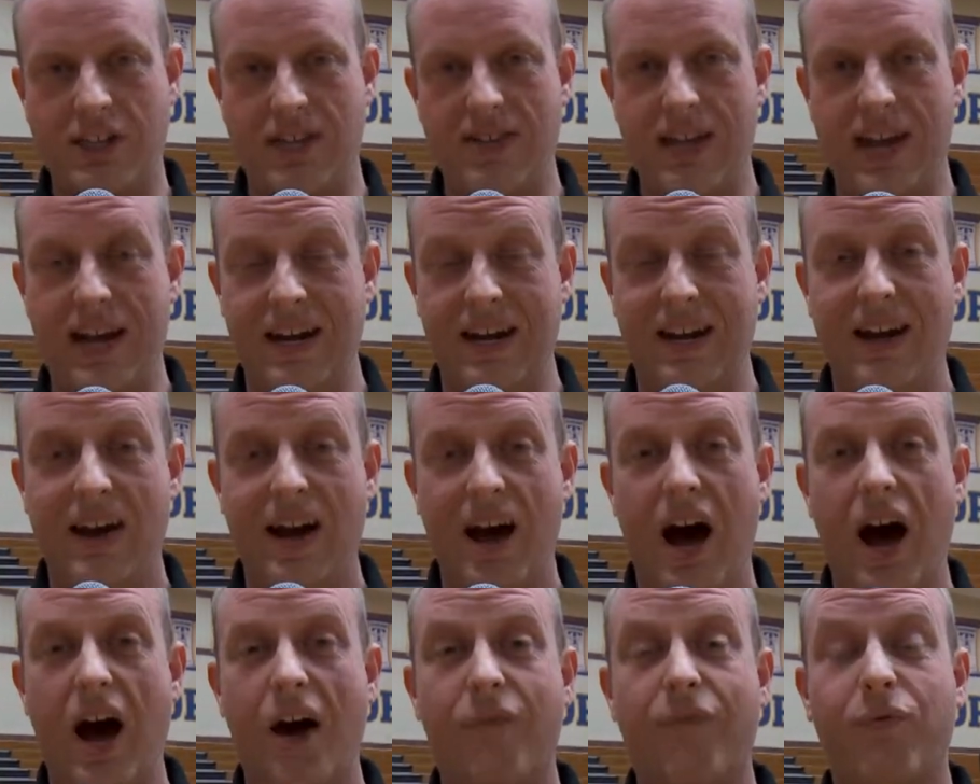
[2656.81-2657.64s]
And then
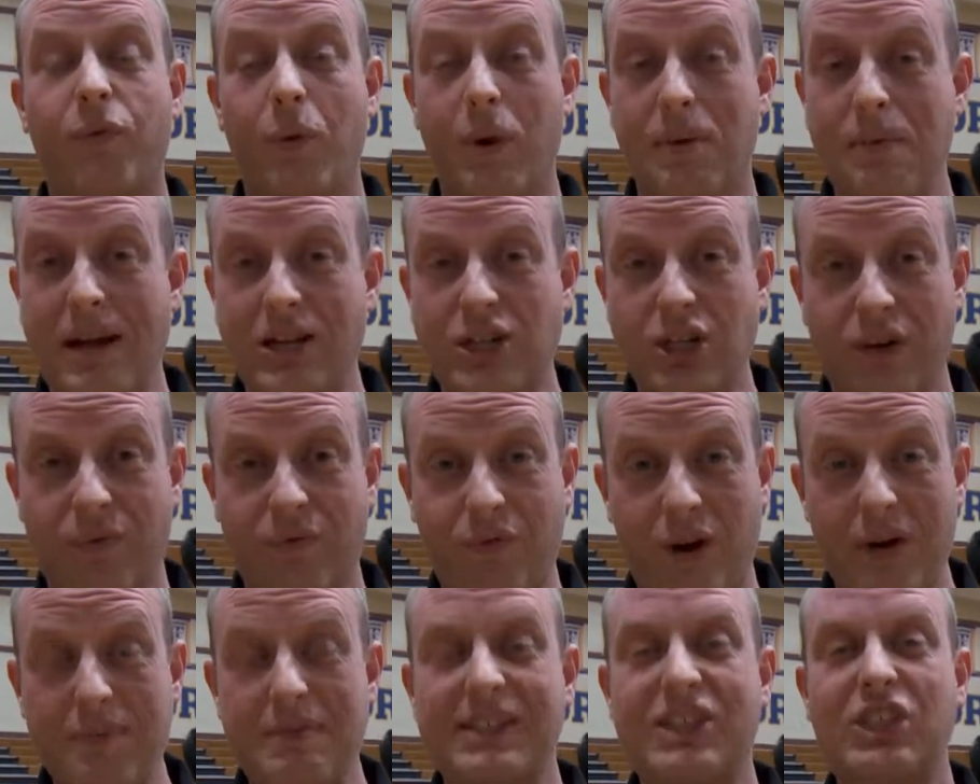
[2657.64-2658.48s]
uh, we mentioned
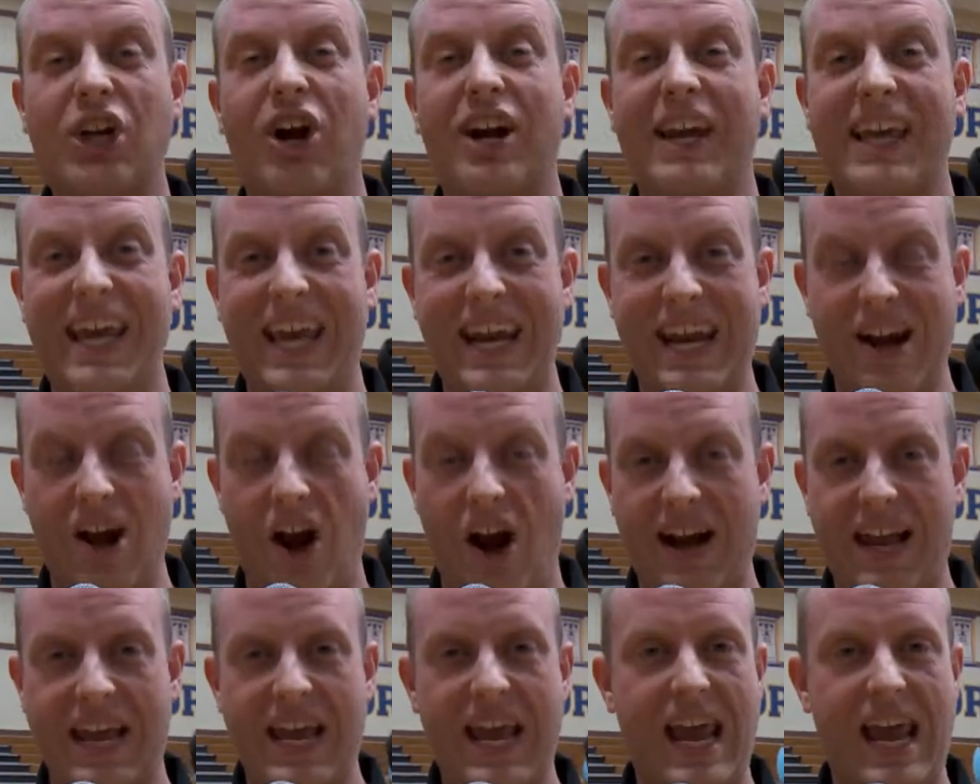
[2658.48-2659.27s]
Freeman started to get in on it.